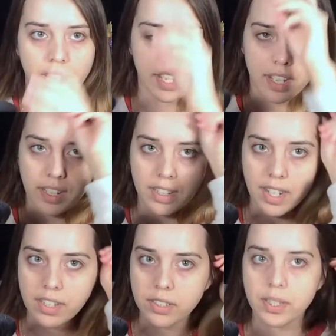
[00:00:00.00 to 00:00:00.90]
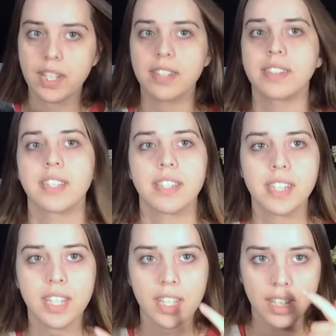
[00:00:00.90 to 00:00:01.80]
And as you guys can
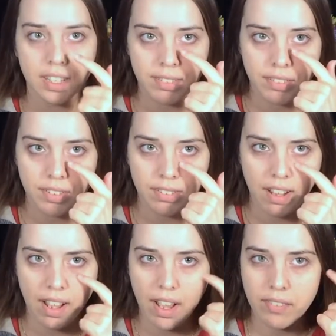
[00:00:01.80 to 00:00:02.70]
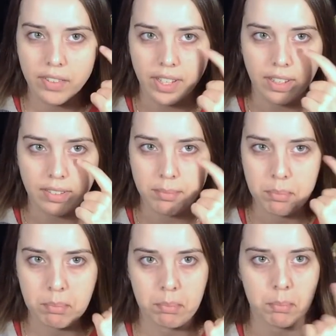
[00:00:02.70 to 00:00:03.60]
see, I have like
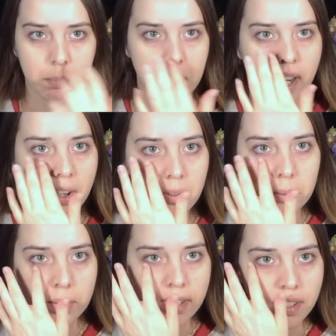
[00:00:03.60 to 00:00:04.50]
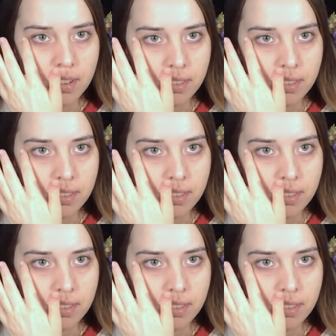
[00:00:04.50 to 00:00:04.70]
brown,